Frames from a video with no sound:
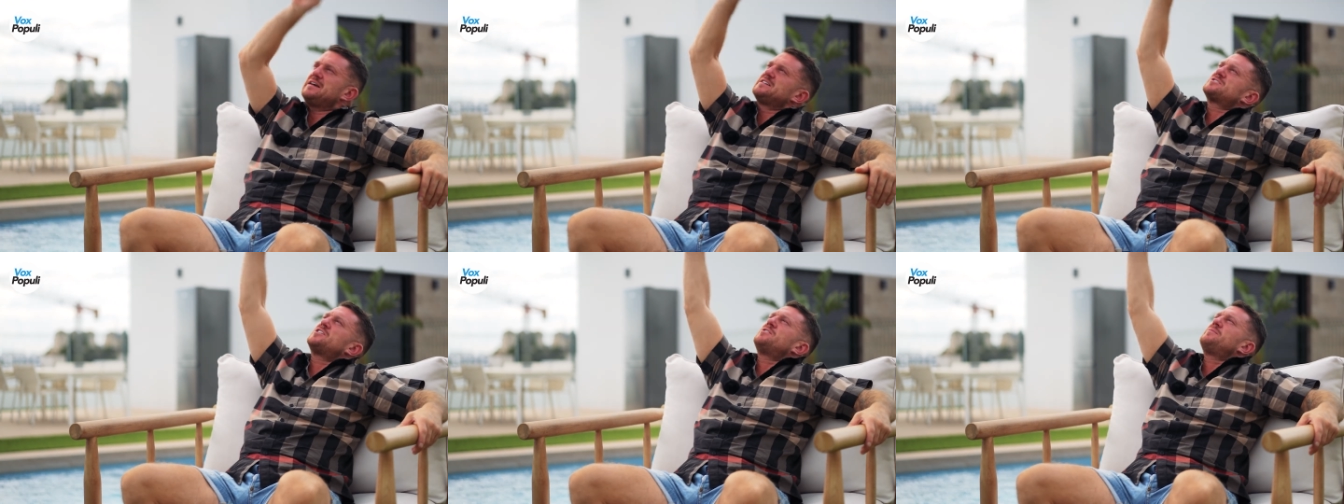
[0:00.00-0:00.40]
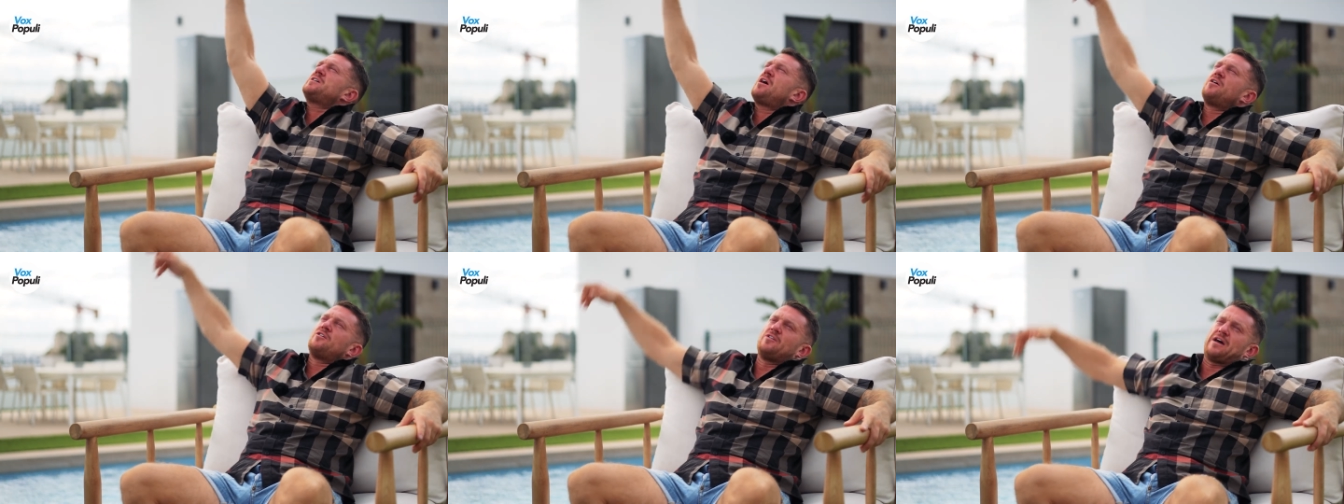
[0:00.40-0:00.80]
It's going to
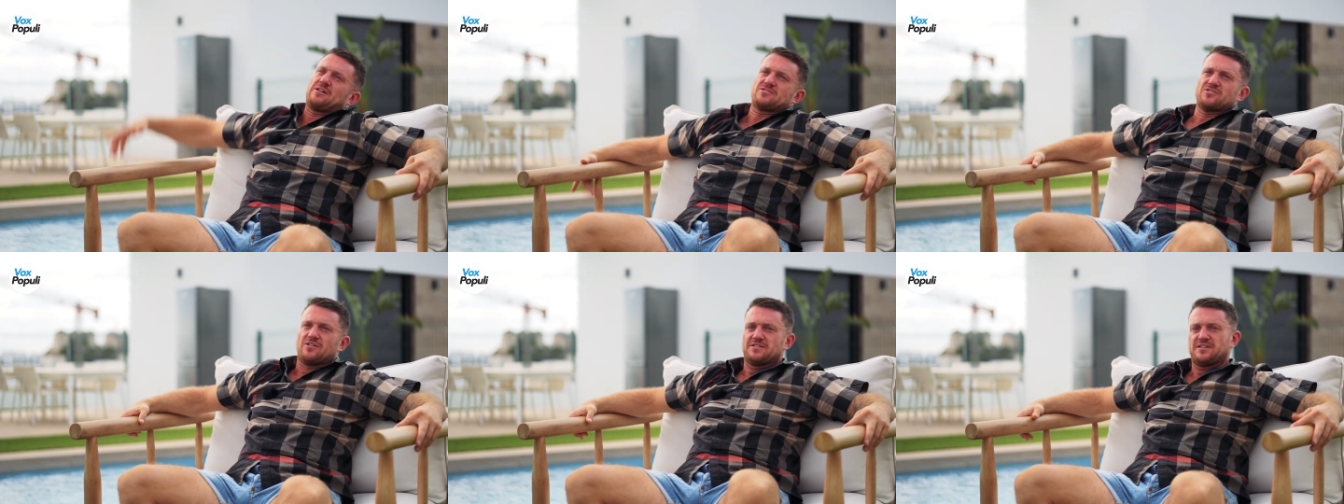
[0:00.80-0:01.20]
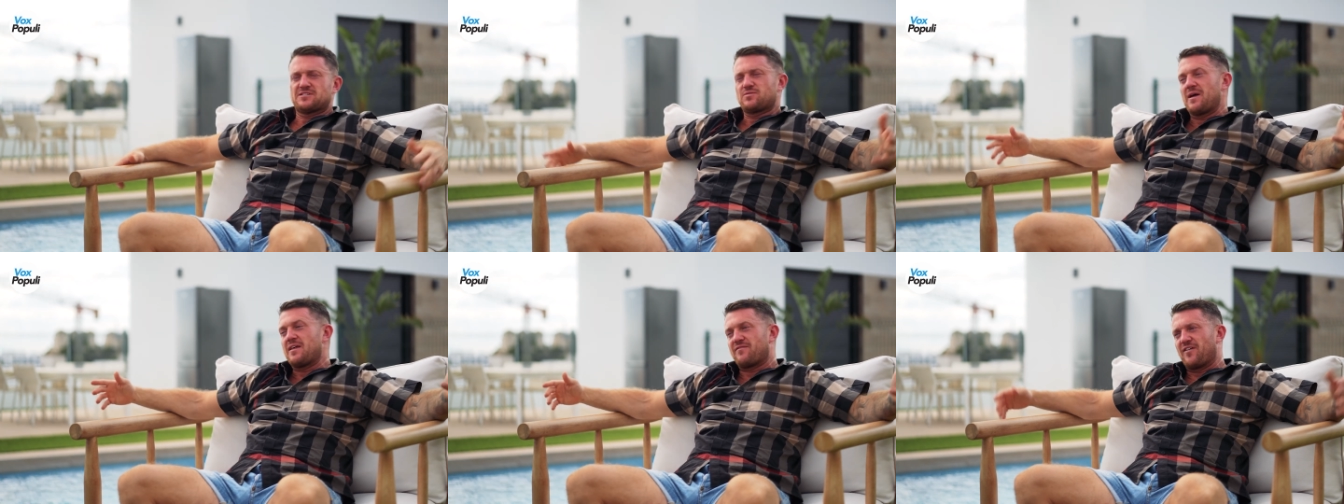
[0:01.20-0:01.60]
be going on outside.
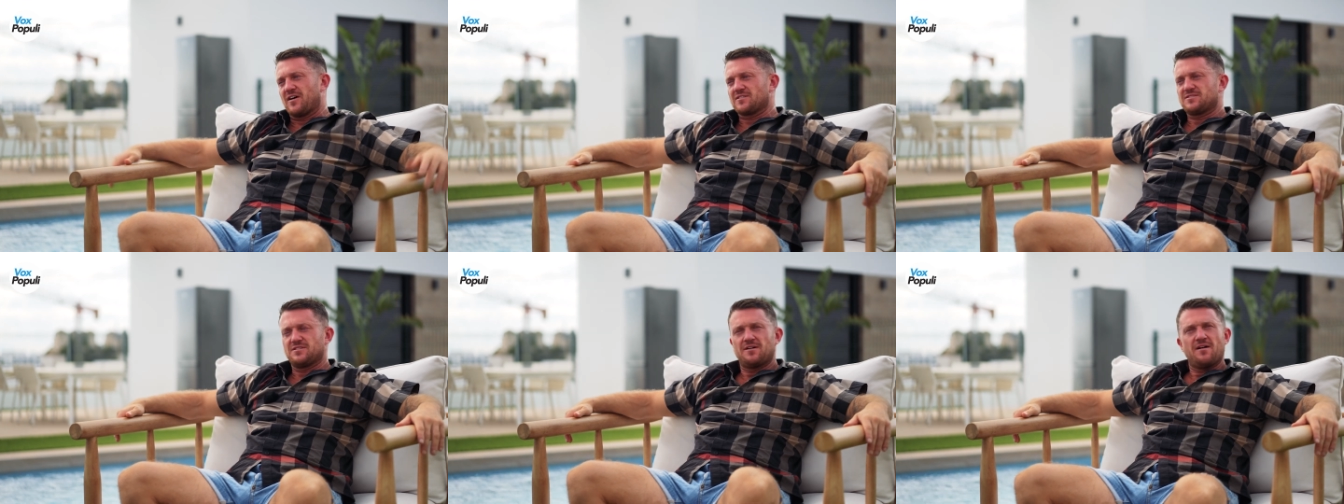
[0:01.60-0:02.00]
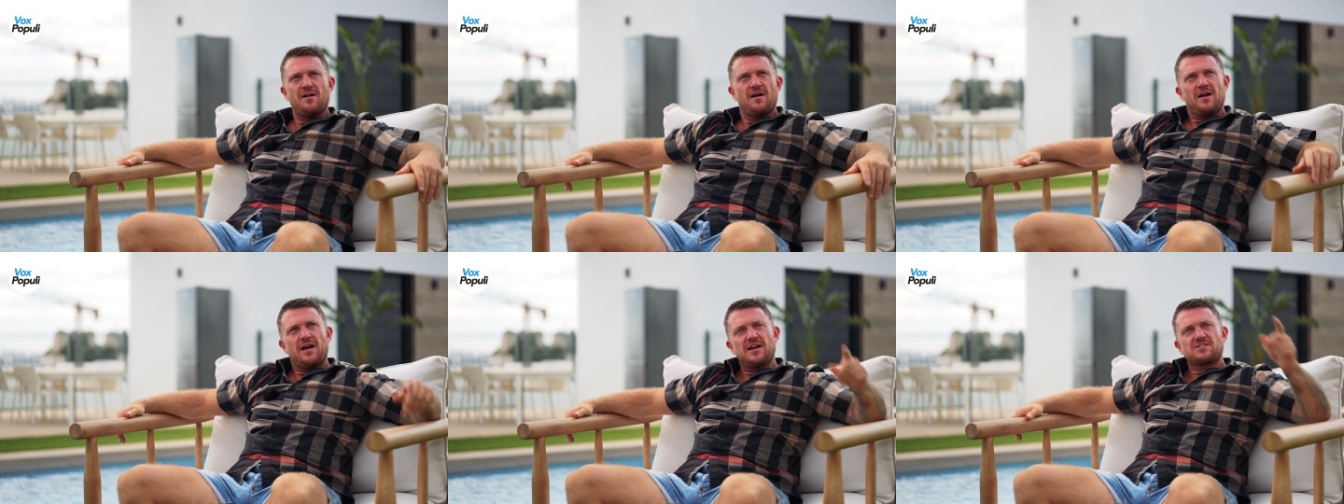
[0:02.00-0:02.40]
This is where they're fucked.
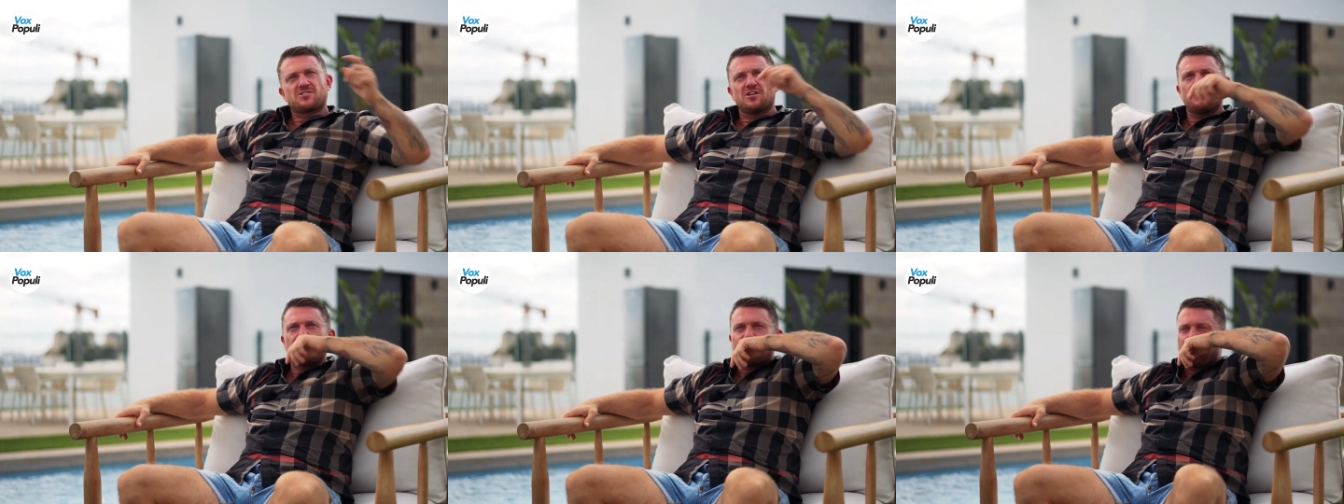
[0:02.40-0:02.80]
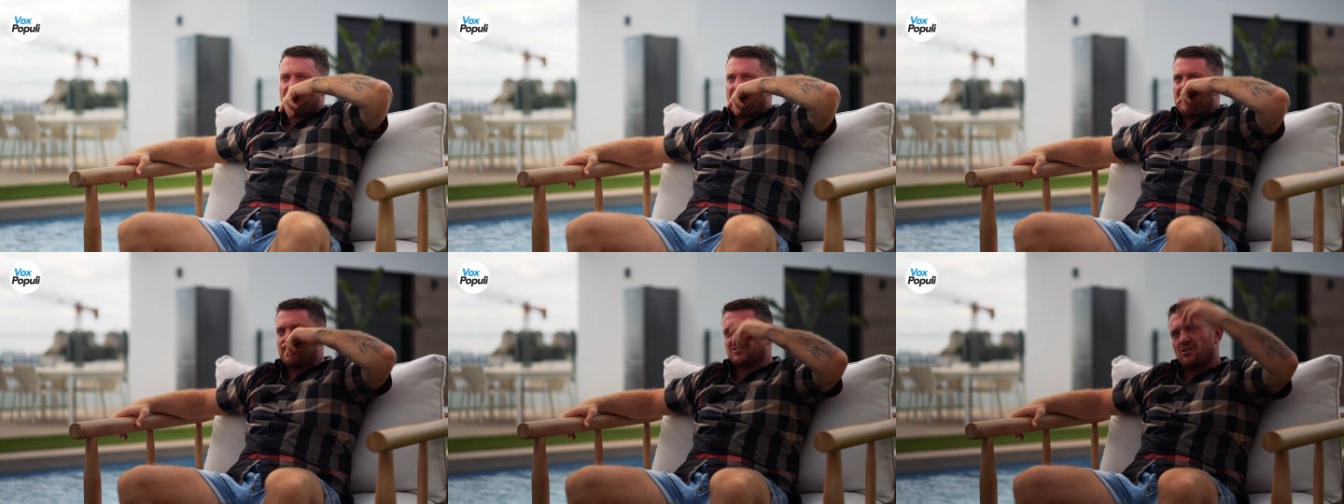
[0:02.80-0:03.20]
It's going to be
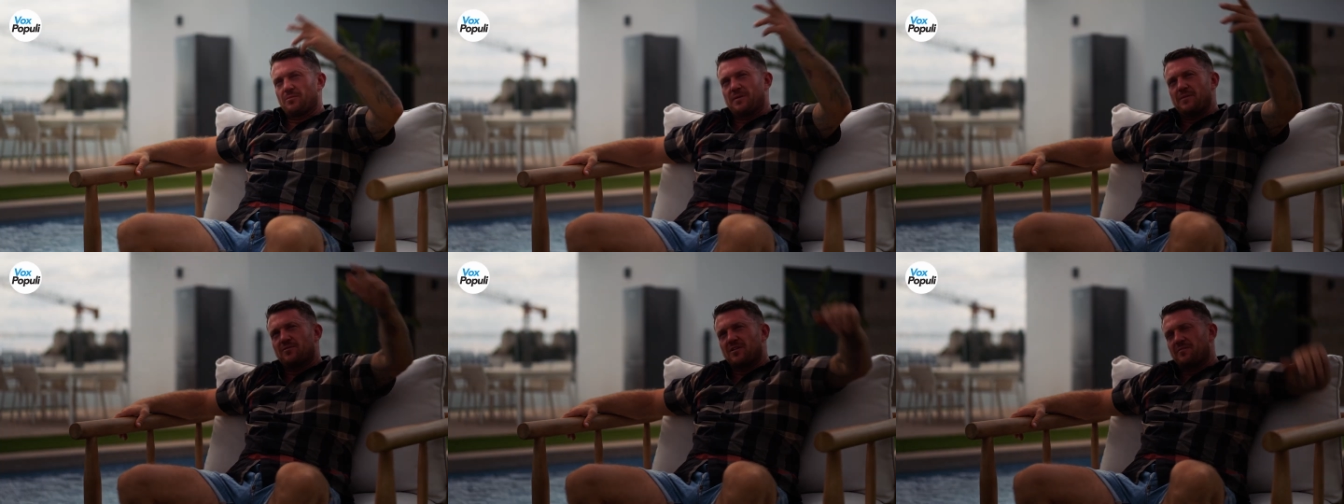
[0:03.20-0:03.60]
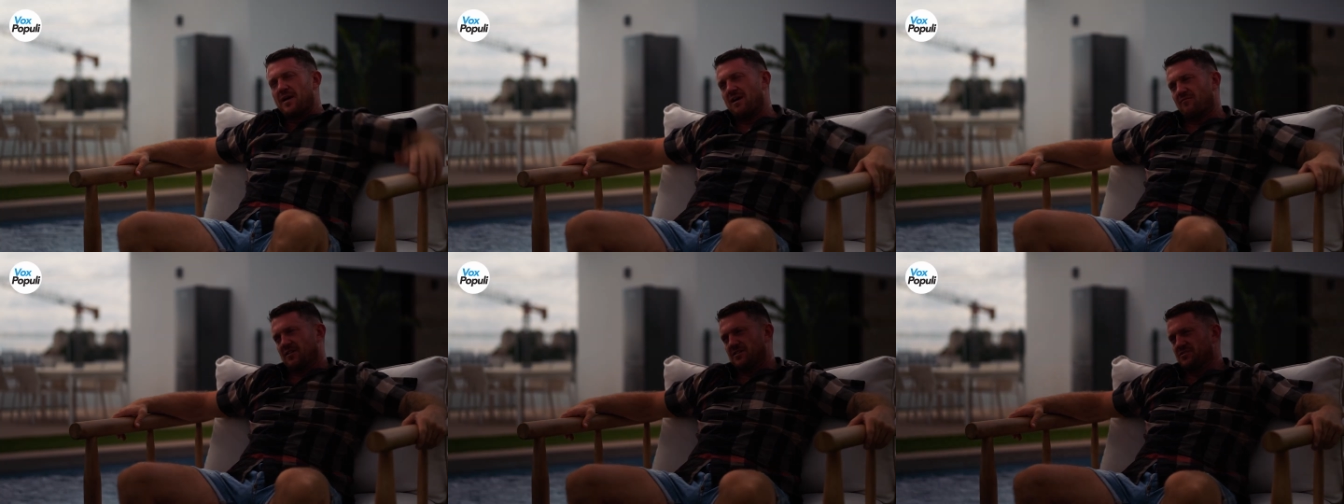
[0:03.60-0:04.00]
going on outside. People are going
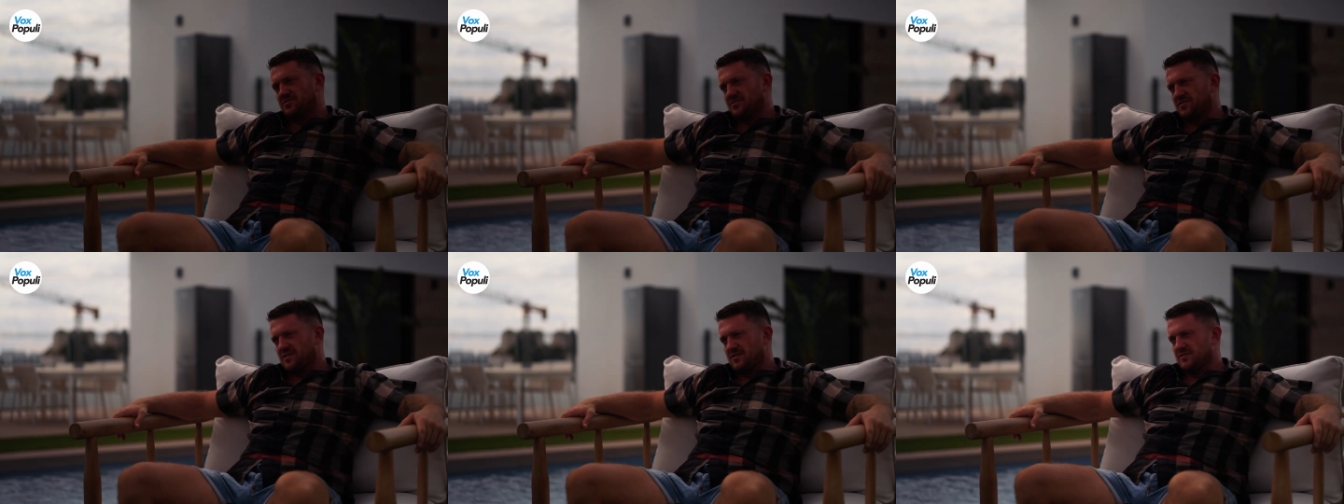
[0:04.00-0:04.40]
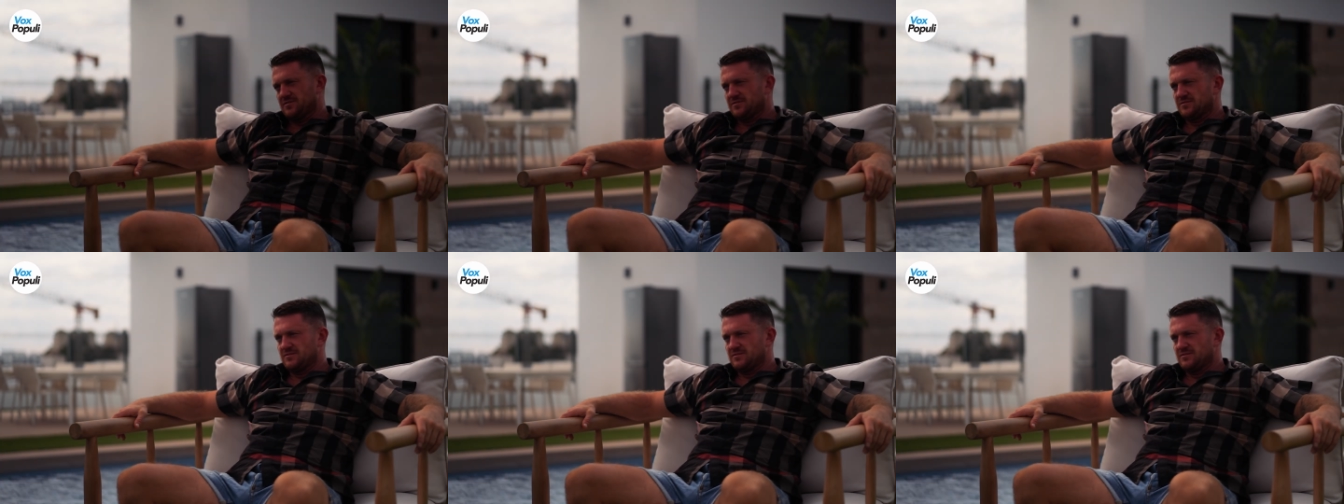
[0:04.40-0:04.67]
to be outraged, yeah?